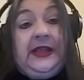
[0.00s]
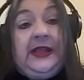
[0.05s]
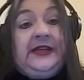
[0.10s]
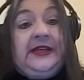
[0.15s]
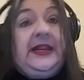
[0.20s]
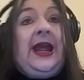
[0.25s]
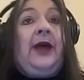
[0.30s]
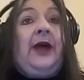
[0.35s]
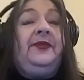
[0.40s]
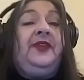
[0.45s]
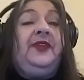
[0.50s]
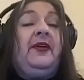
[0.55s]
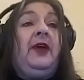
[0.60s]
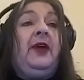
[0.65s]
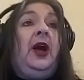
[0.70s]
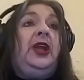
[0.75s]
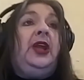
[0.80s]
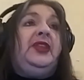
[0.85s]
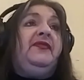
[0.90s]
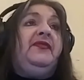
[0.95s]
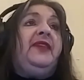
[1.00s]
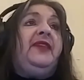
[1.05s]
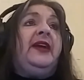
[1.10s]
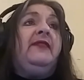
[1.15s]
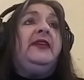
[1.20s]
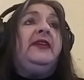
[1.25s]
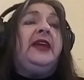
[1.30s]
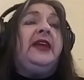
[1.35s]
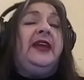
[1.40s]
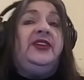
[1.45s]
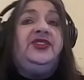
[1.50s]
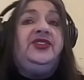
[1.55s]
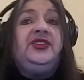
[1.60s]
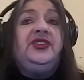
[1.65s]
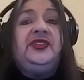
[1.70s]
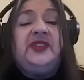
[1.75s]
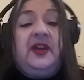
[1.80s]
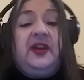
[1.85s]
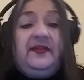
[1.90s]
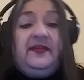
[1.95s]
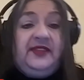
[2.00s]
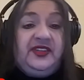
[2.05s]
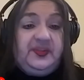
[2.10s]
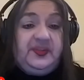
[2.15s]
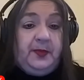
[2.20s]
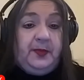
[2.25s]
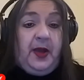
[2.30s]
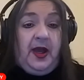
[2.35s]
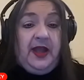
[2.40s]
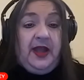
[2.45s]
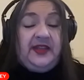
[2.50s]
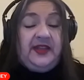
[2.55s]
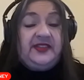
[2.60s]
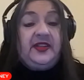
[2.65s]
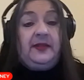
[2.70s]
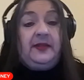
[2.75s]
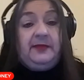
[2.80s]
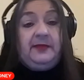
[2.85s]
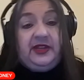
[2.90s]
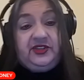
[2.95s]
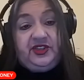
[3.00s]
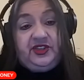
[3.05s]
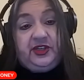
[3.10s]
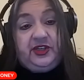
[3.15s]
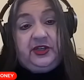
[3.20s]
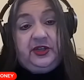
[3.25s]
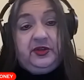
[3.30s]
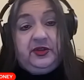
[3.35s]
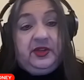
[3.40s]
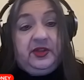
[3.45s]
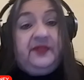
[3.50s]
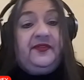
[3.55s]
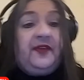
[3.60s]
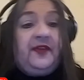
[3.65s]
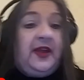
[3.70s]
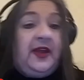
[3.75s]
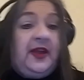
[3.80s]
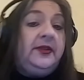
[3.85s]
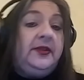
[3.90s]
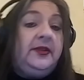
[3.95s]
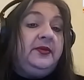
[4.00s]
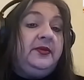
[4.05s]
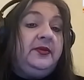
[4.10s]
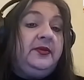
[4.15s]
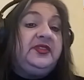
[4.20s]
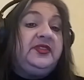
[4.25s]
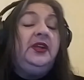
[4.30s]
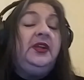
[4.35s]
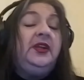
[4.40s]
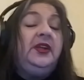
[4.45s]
now there are other variations of this pie as i mentioned you could find those